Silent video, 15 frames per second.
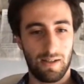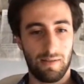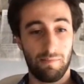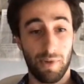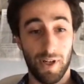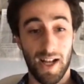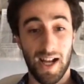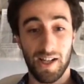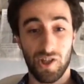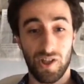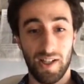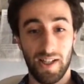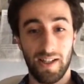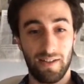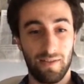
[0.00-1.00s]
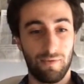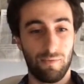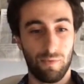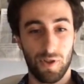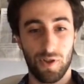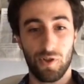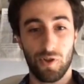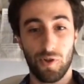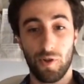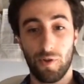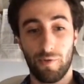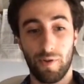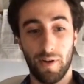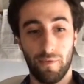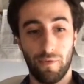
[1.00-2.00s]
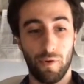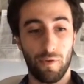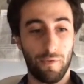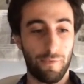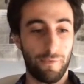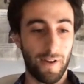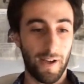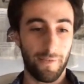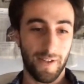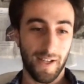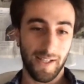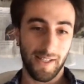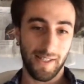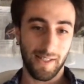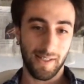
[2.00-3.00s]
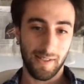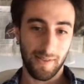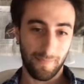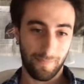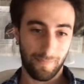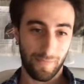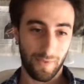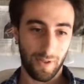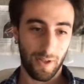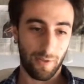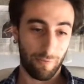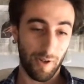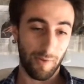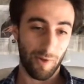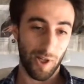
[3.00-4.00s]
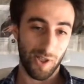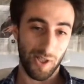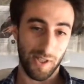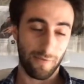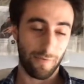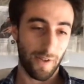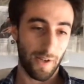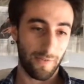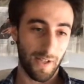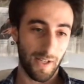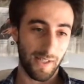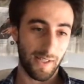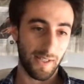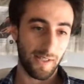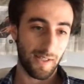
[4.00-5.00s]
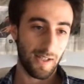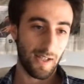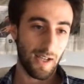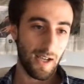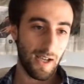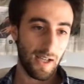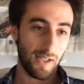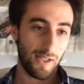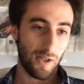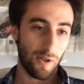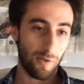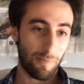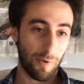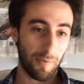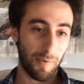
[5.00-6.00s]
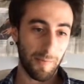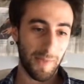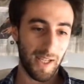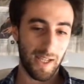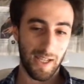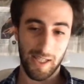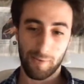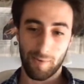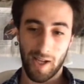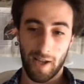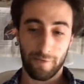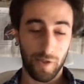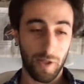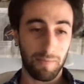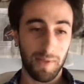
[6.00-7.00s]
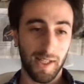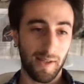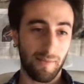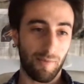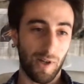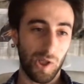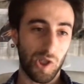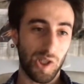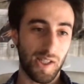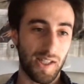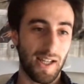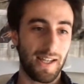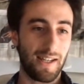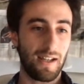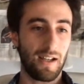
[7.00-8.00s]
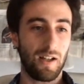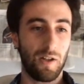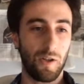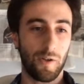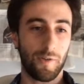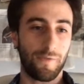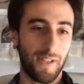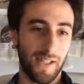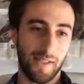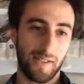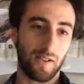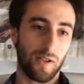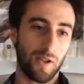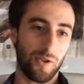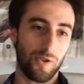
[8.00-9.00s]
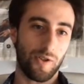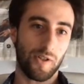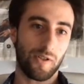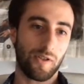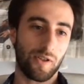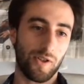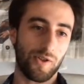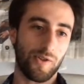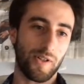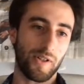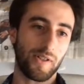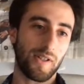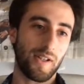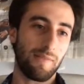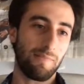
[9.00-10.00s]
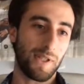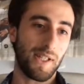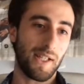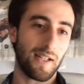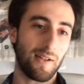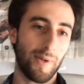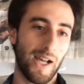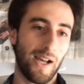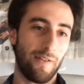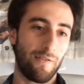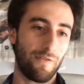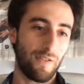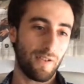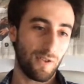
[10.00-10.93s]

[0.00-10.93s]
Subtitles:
but actually 1, 2, 3, 4, 5 cases, 3 branches in 5 cases. So the problem here is we have duplicate branches and a lot of nested constructs. In particular, we have